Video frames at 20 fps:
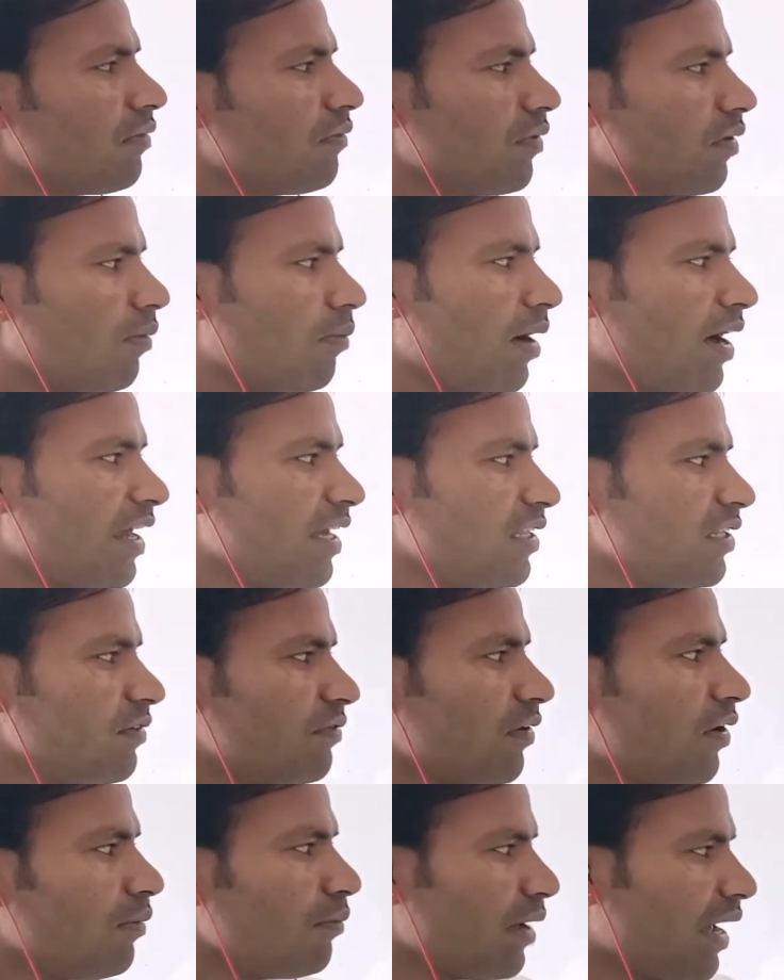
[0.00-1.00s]
verb ing
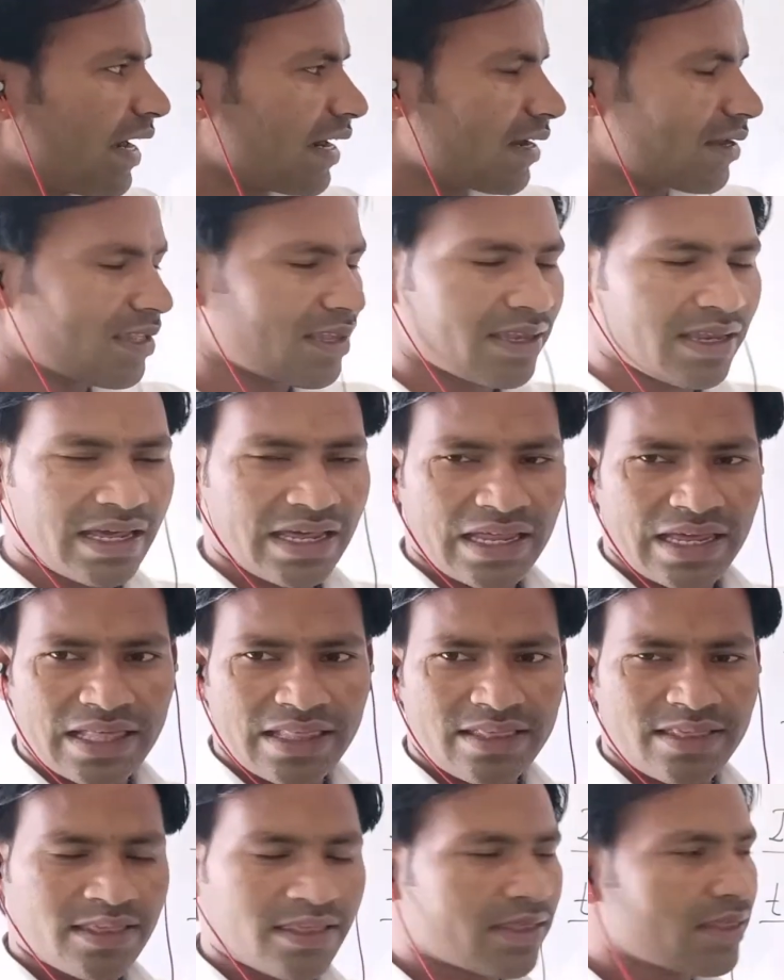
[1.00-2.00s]
form acts
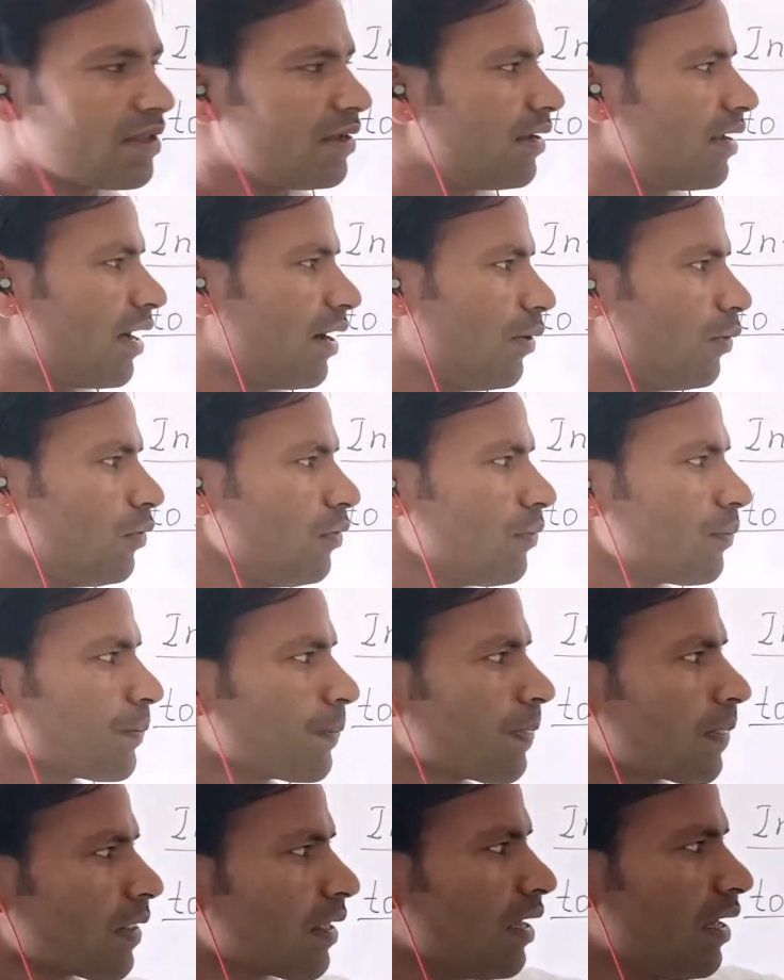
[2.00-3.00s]
as a noun,
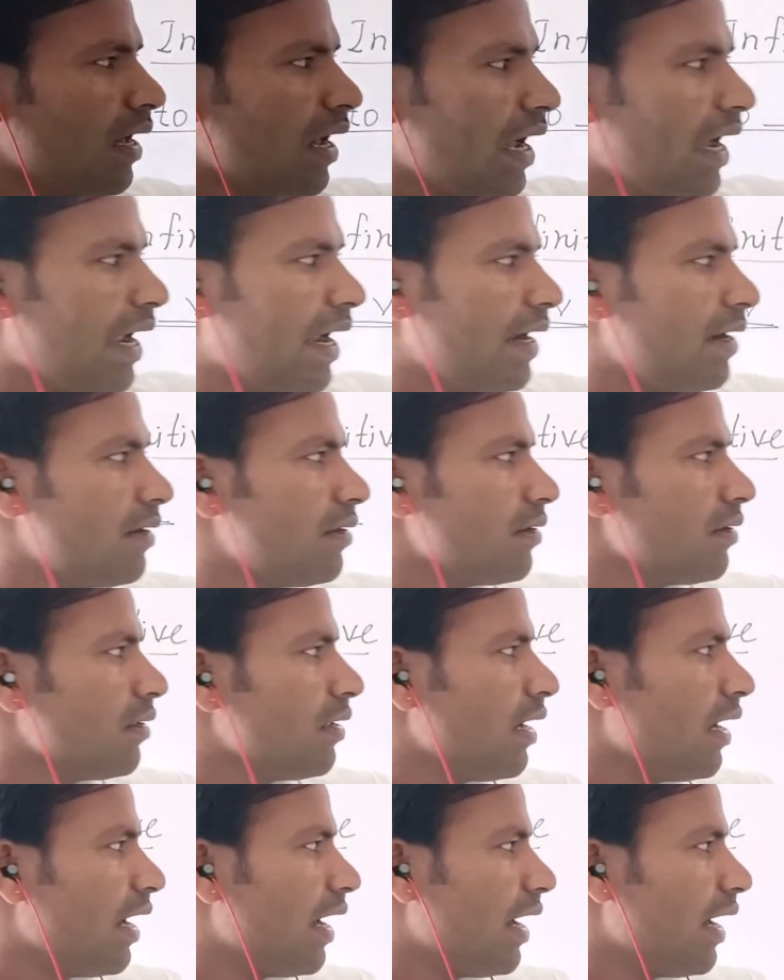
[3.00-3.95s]
and